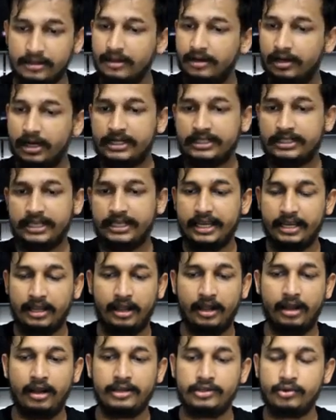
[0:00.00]
Let's say
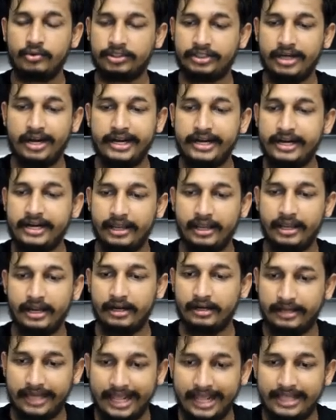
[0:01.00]
you studied
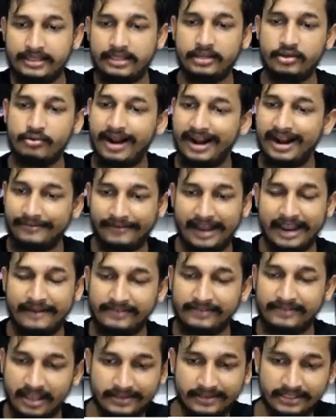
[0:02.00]
in 10th, you had
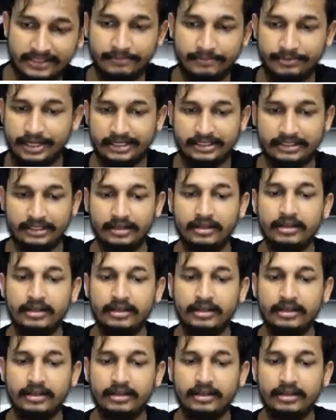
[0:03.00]
5-7 subjects.